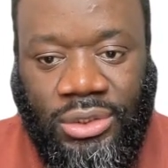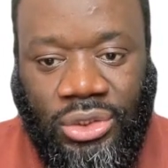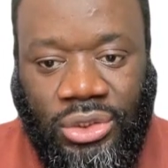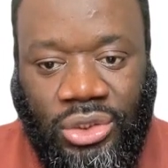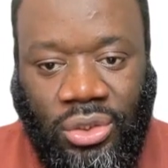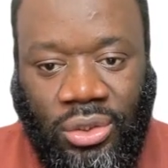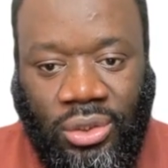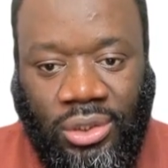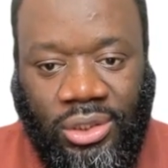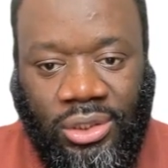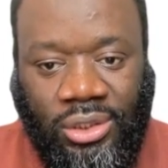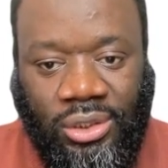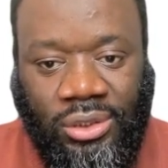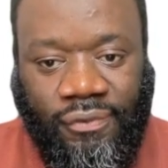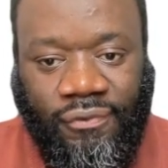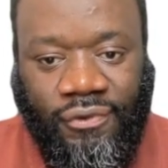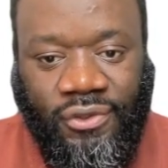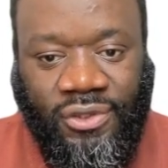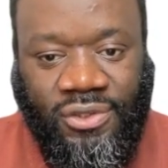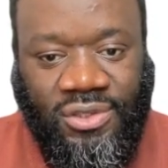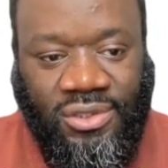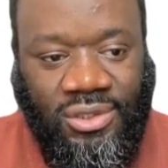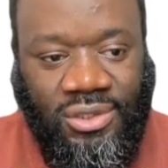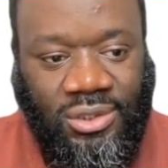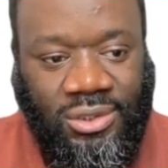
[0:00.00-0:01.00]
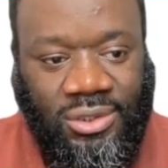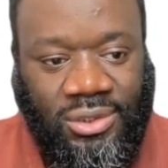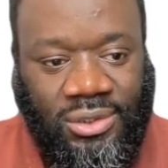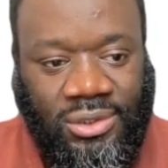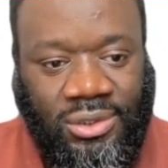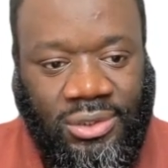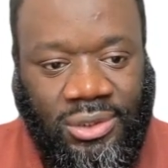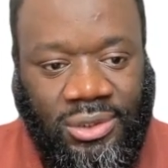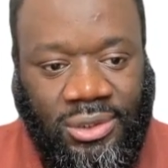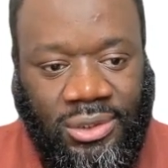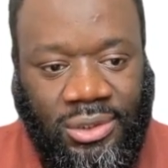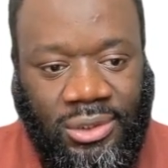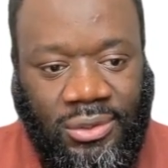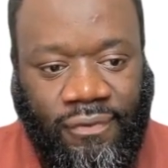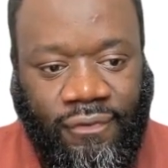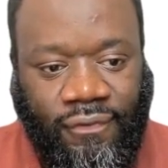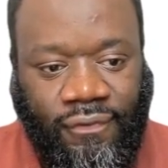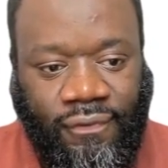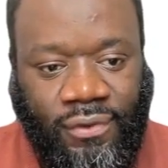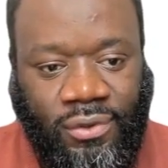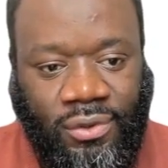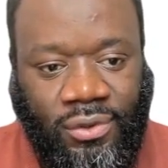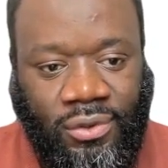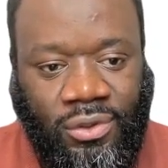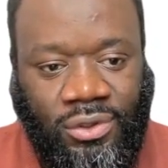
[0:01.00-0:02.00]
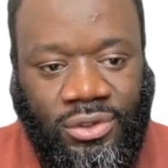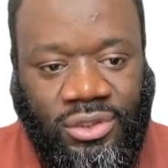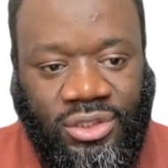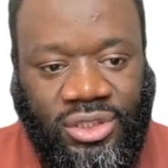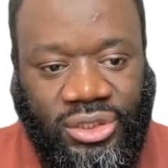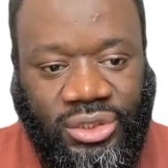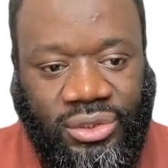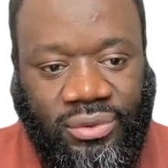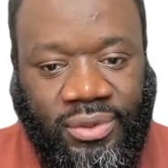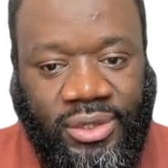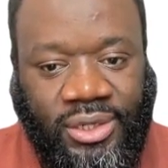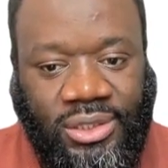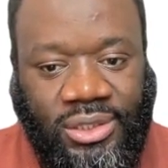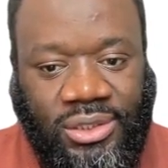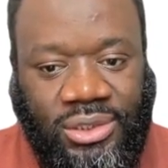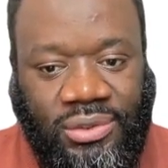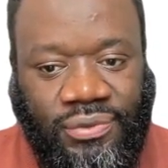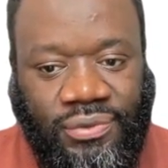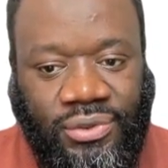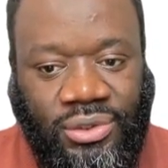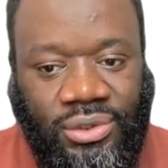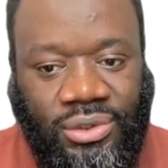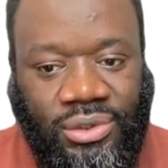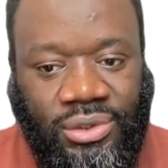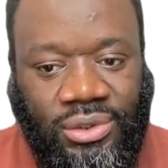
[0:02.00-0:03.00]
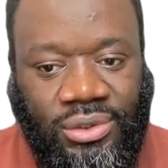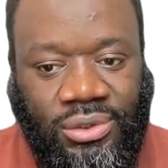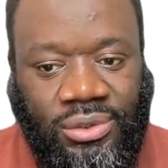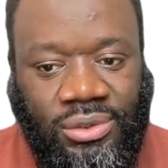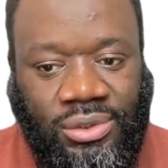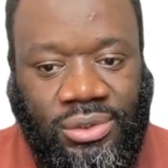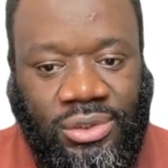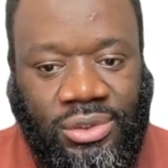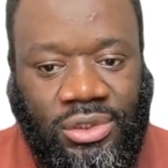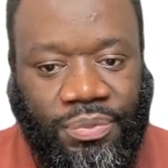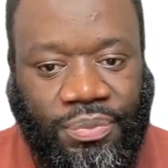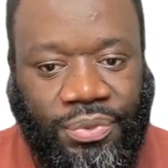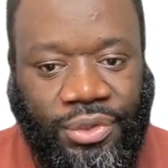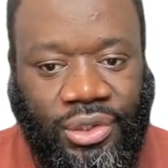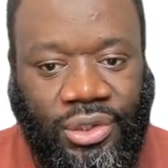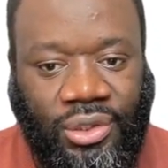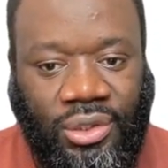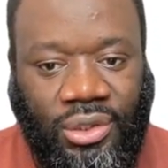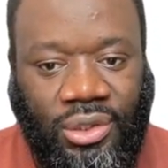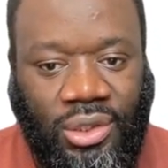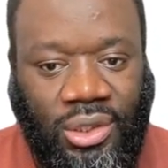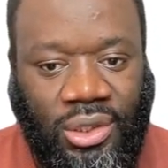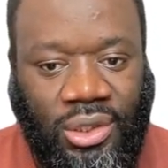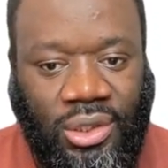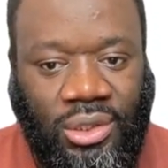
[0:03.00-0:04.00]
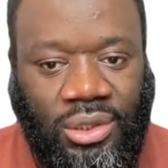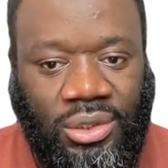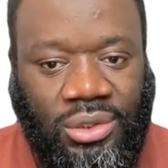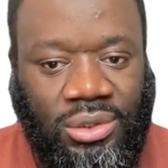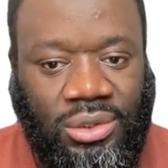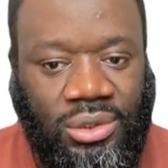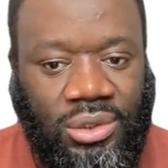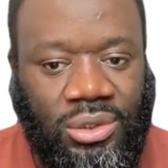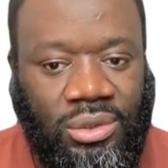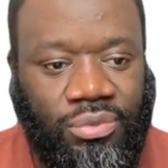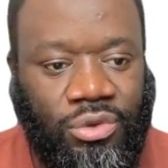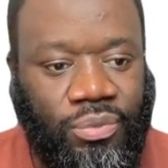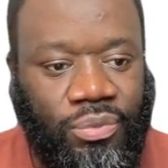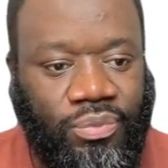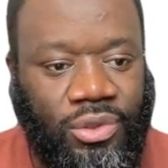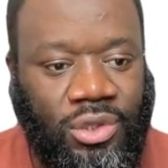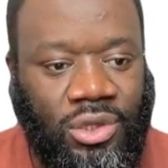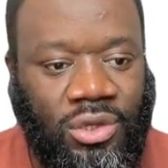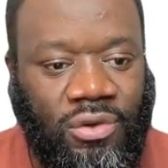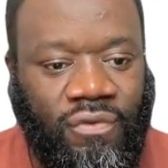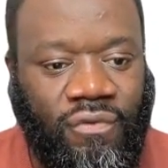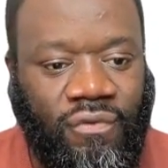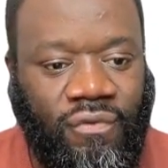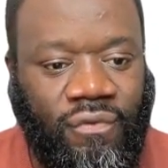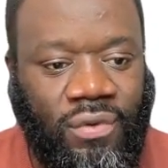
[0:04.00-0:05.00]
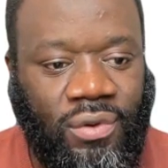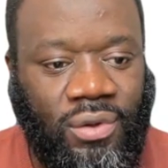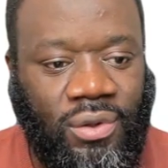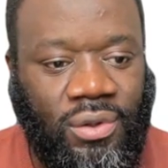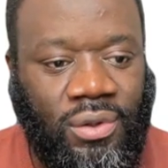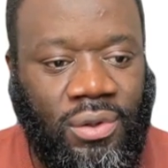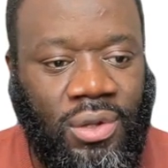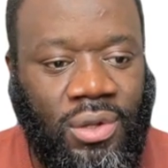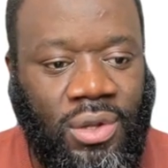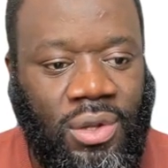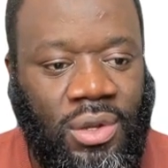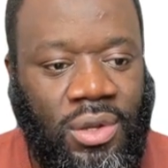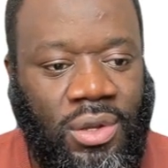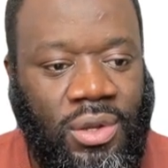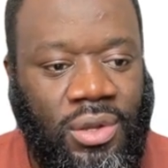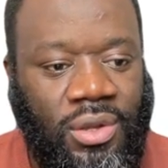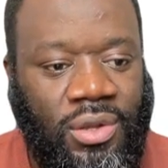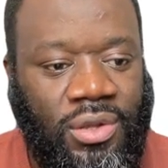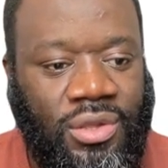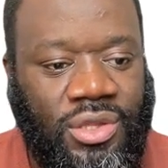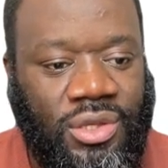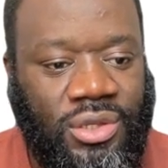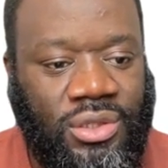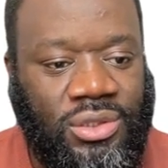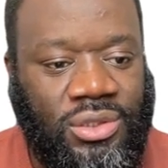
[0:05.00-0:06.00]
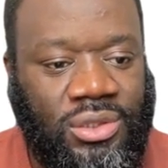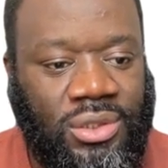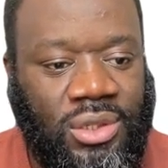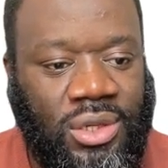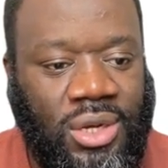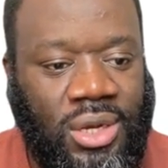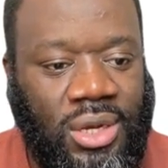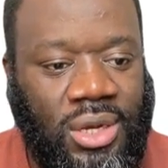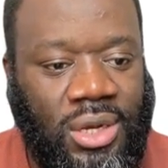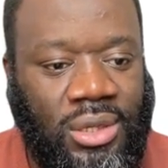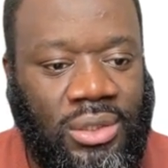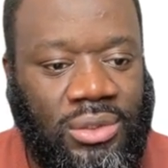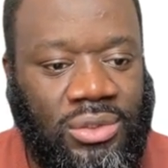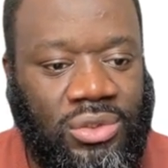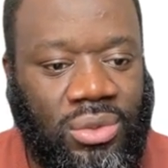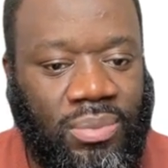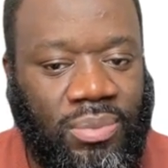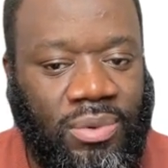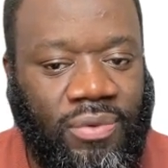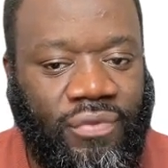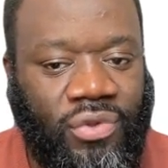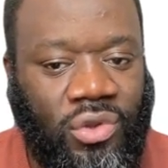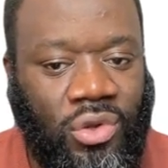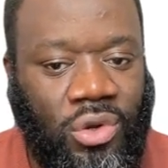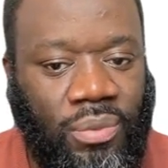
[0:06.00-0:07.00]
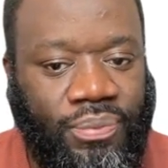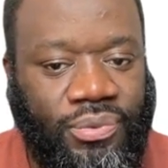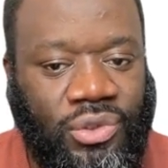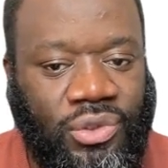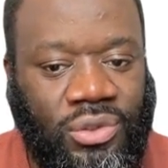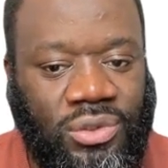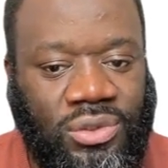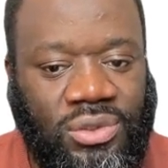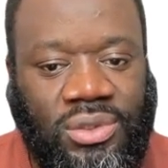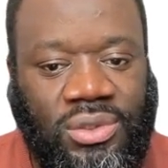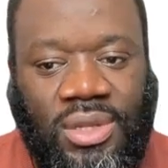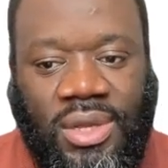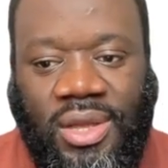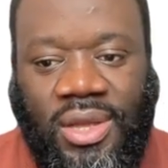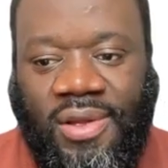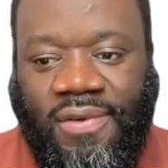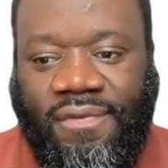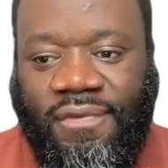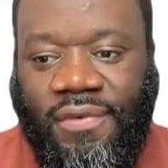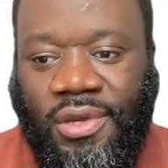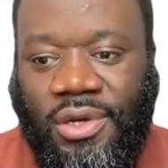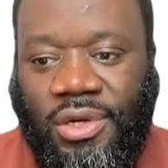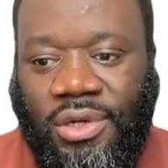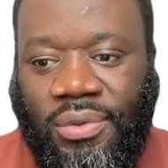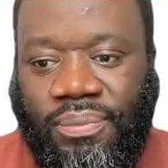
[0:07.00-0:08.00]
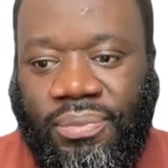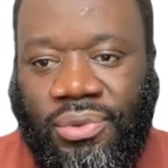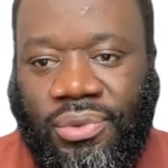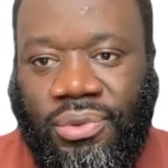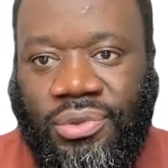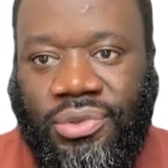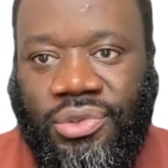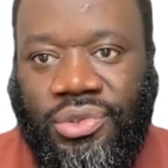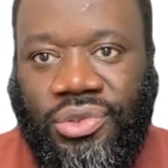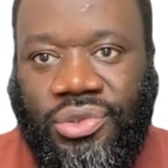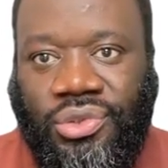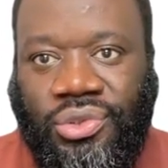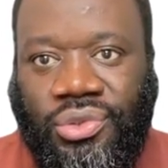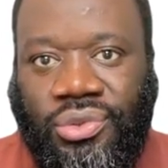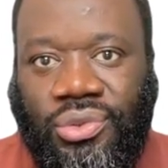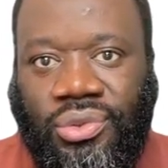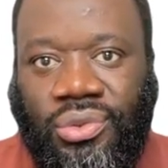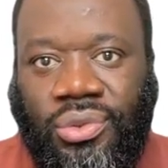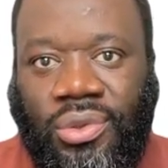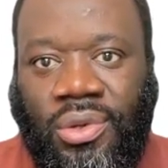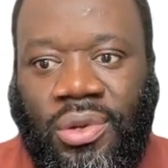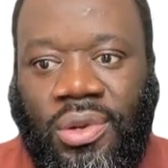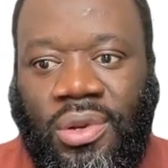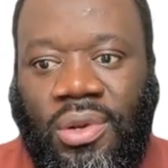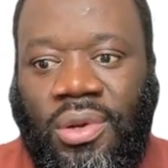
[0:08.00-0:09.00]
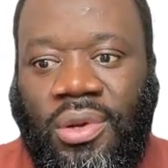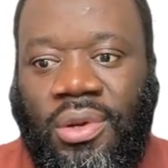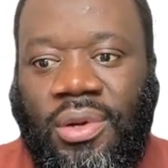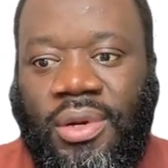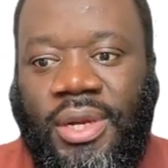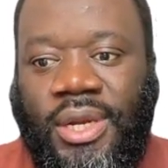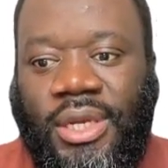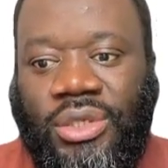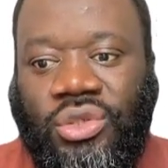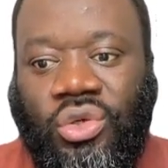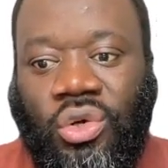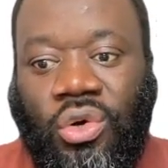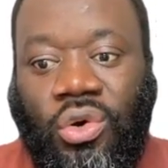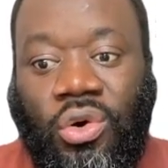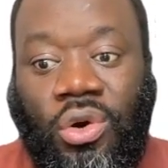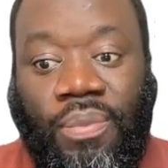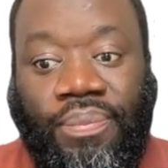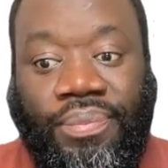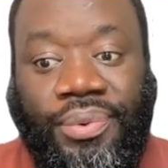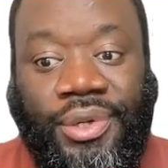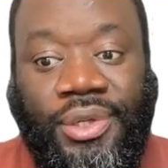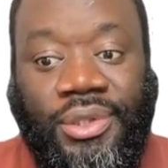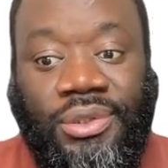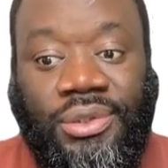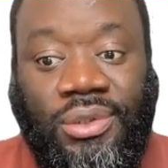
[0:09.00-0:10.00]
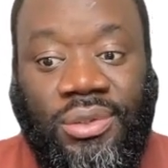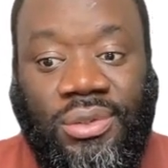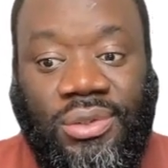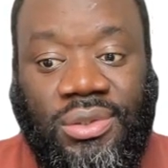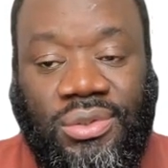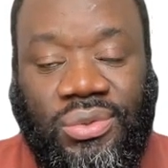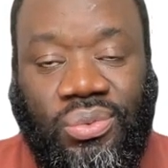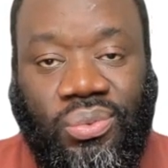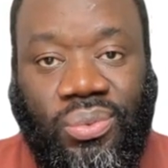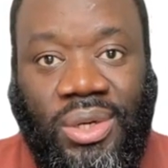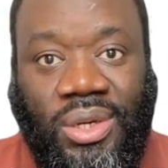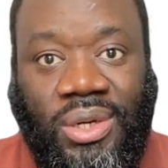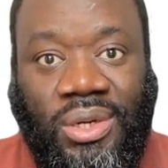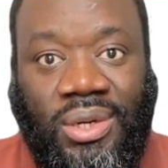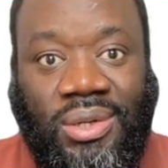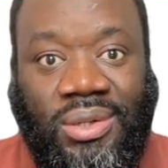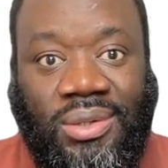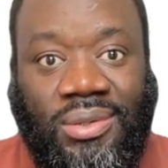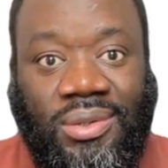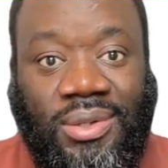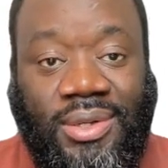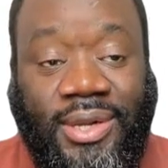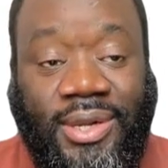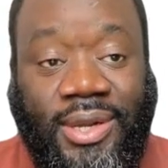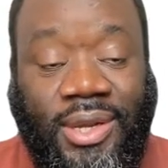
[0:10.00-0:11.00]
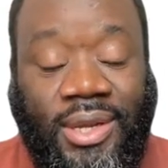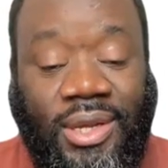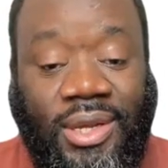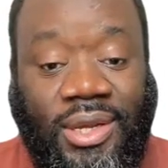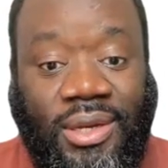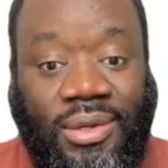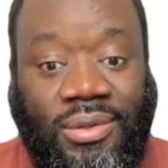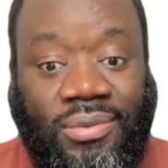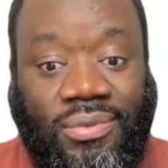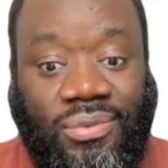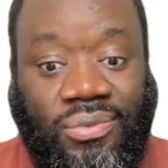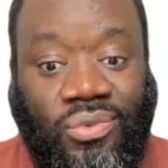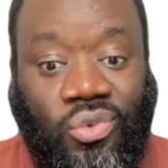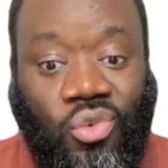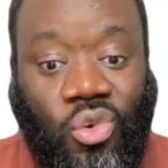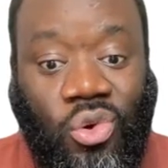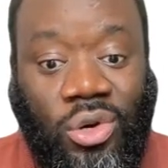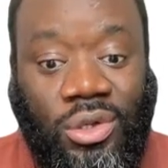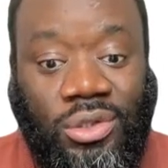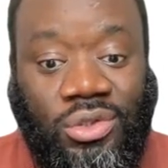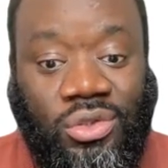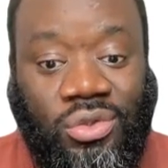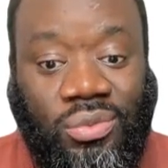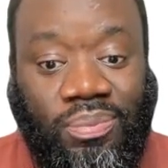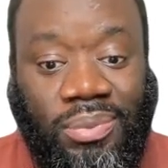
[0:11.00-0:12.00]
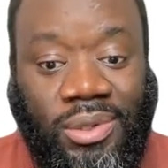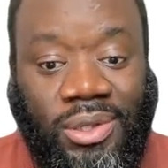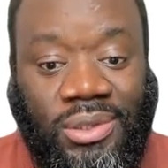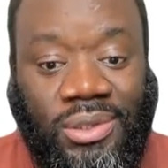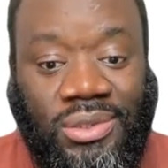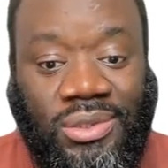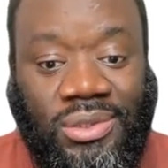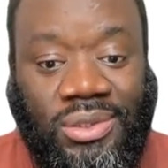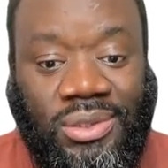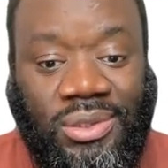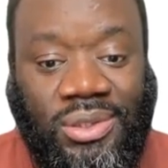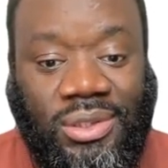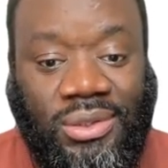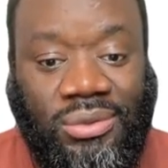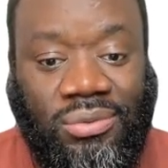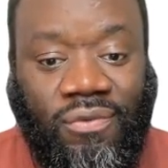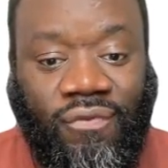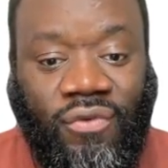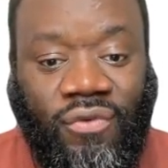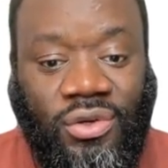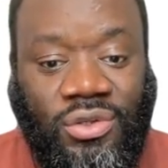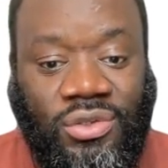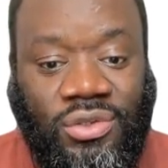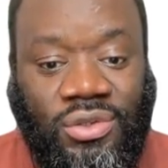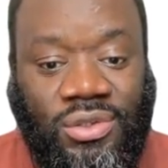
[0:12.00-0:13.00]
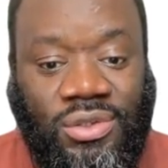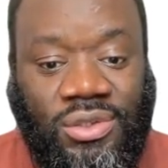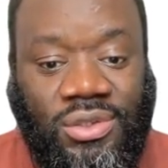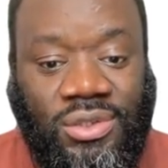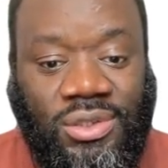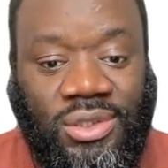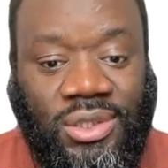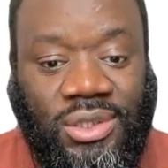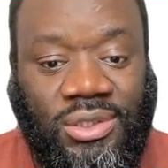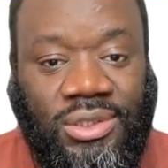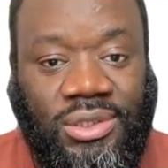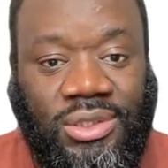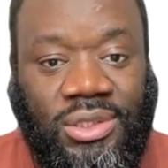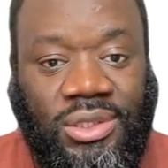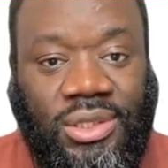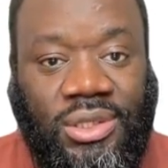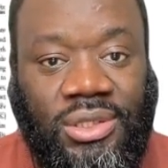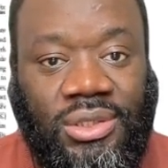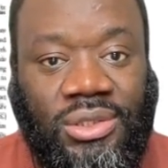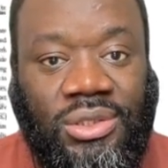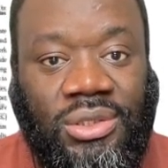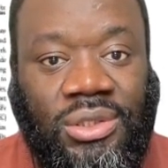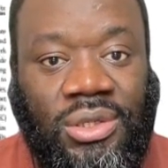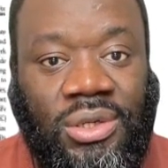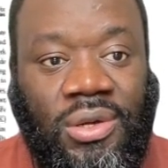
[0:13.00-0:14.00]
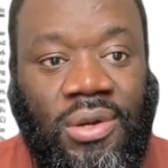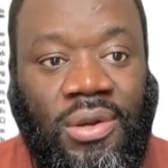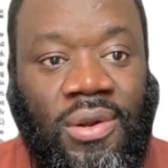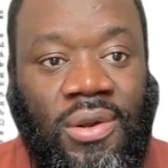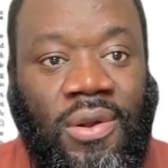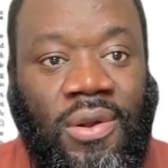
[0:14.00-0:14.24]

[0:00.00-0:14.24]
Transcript: Docker, for instance, for containerized functions, DPDK, eBPF. These are some of the options that are available to network operators when they want to place network functions at the edge.